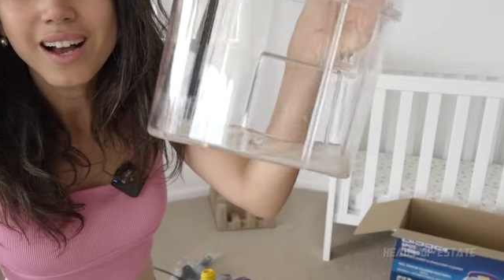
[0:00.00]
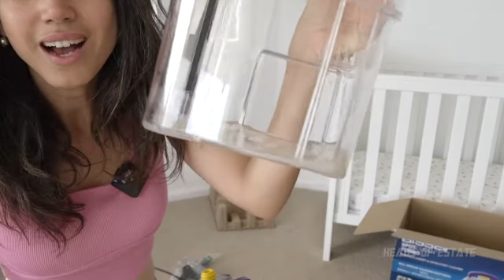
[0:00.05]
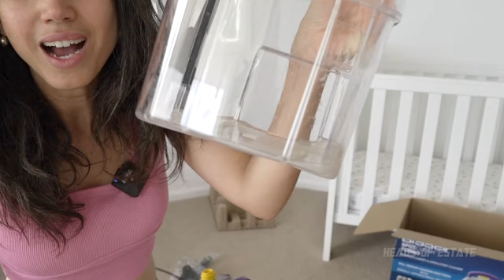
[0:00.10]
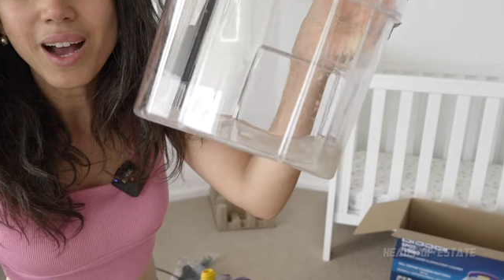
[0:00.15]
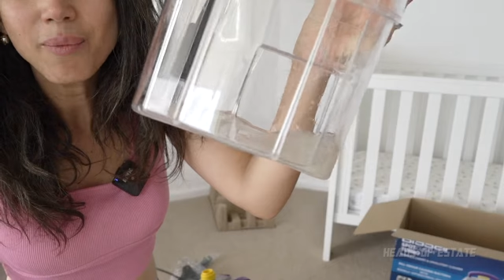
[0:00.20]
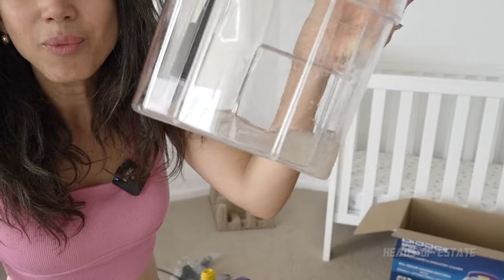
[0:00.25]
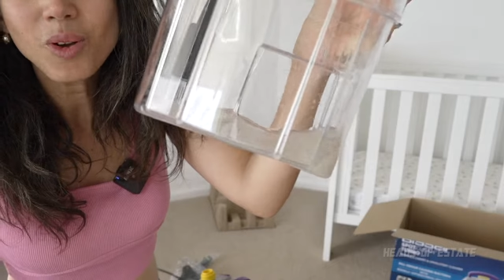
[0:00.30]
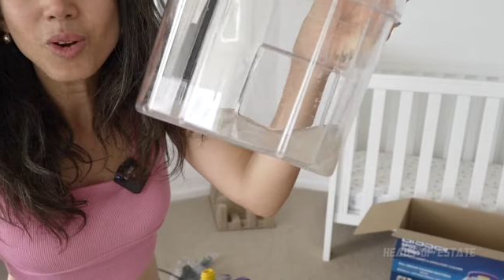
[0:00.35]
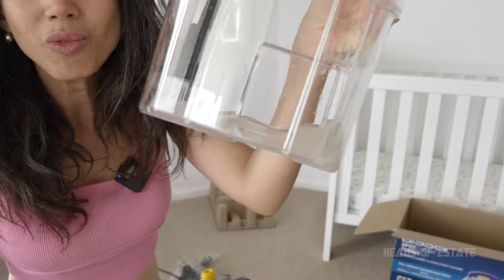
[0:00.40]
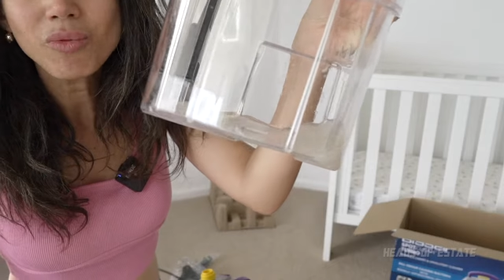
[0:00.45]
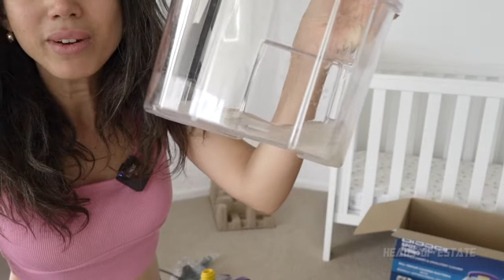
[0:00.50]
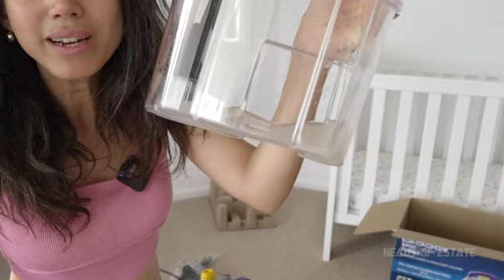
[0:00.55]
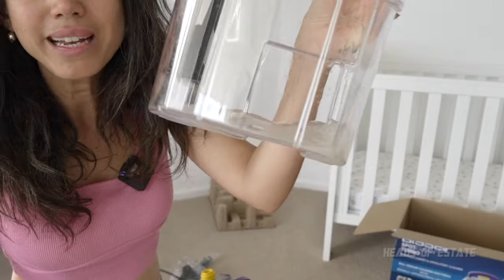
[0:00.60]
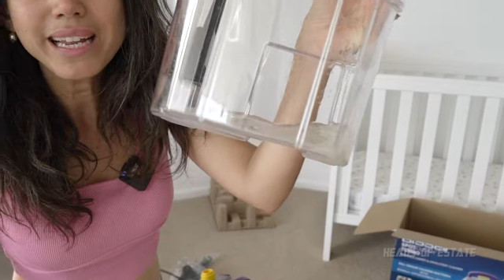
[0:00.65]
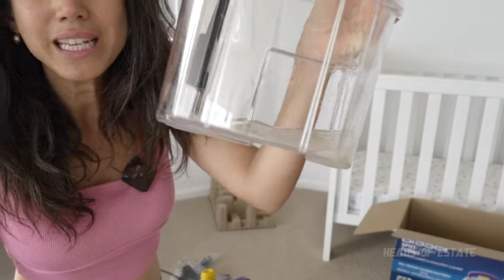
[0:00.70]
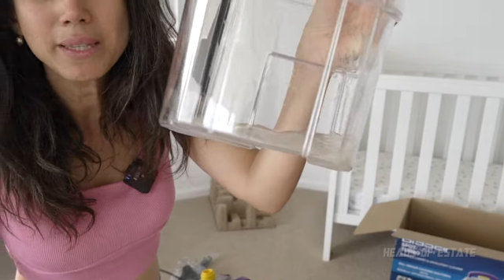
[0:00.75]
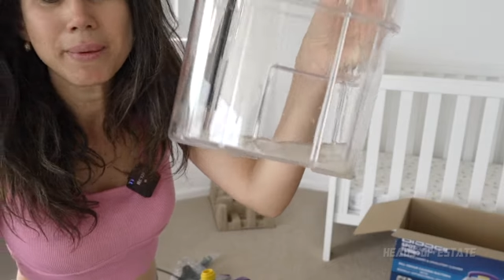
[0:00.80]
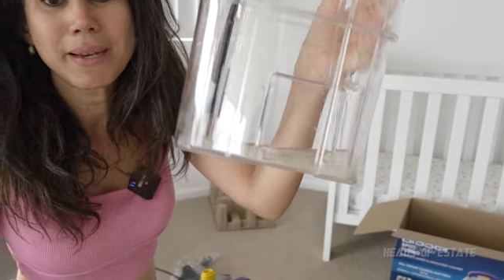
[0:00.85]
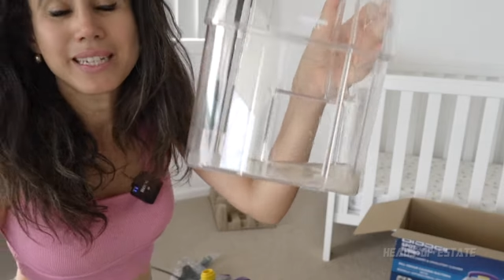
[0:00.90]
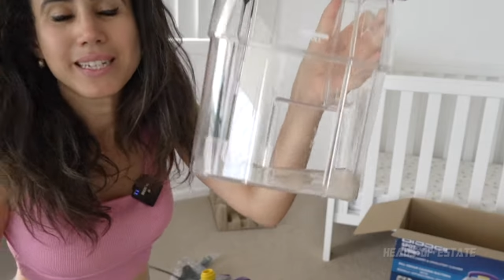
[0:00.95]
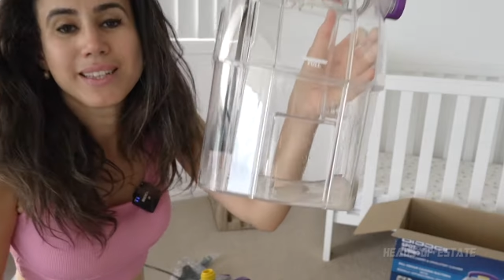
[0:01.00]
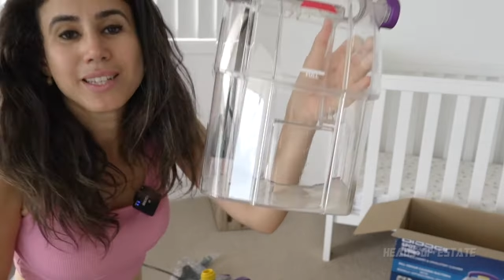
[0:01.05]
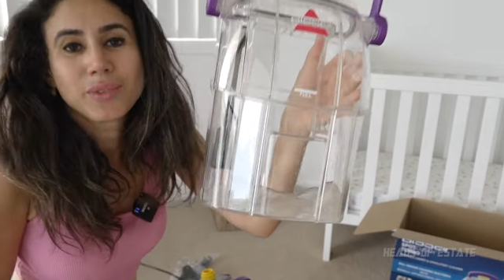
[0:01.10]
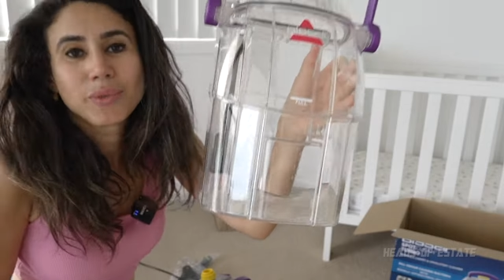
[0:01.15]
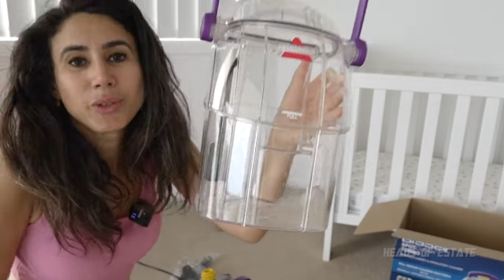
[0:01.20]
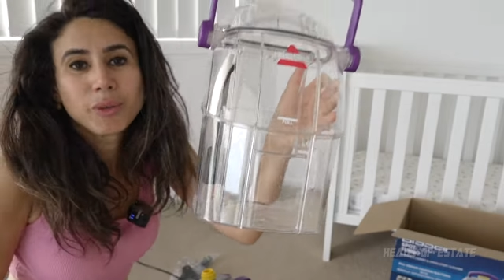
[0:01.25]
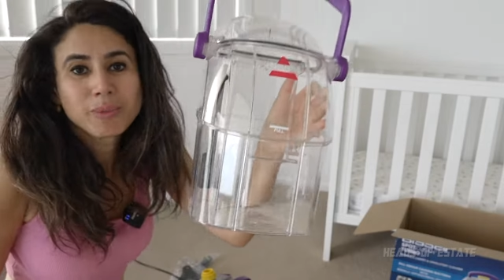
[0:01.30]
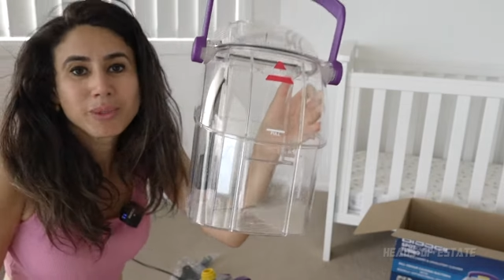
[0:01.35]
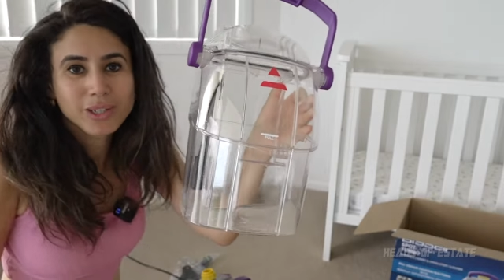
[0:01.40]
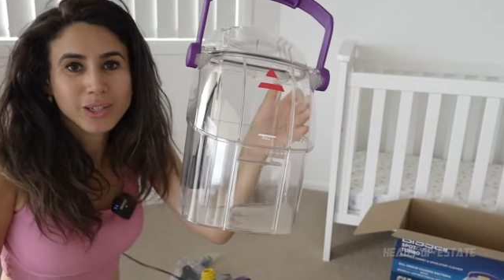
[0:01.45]
I'm not really expecting this
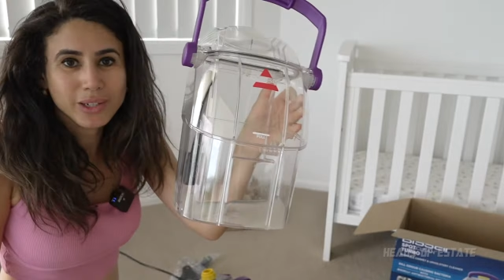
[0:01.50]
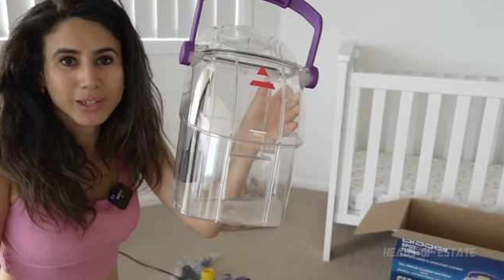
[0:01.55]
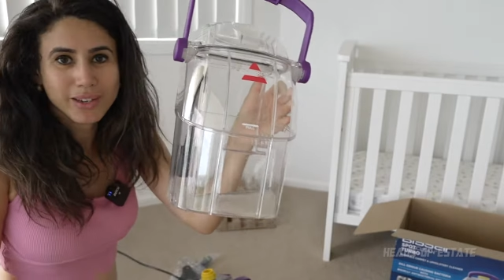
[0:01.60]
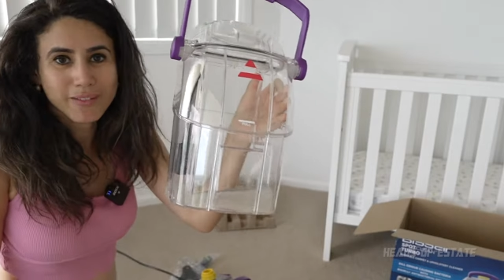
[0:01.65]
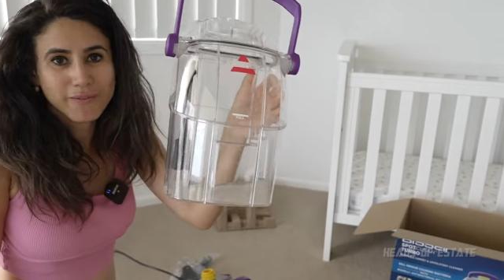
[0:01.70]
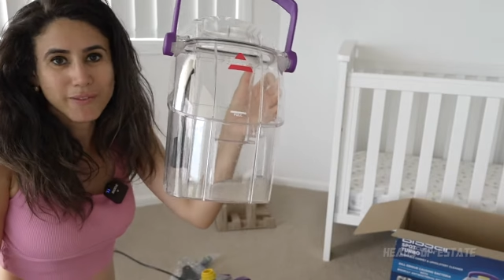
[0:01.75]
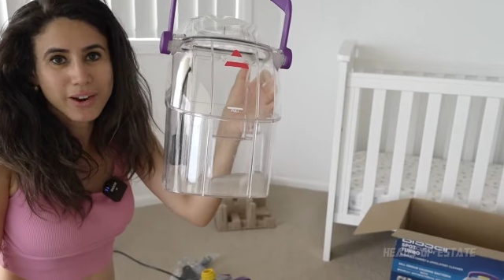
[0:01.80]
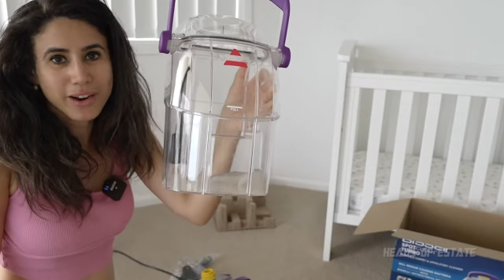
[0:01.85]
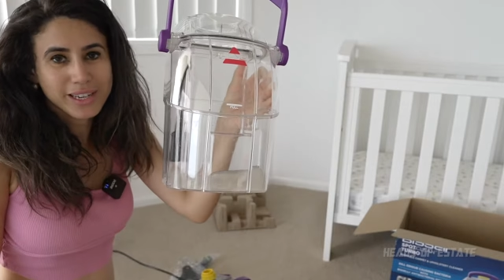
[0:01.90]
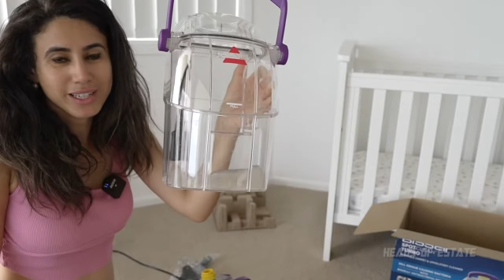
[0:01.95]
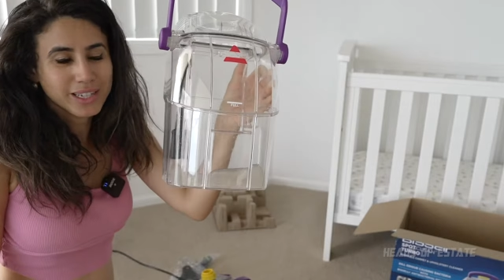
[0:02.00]
room to look very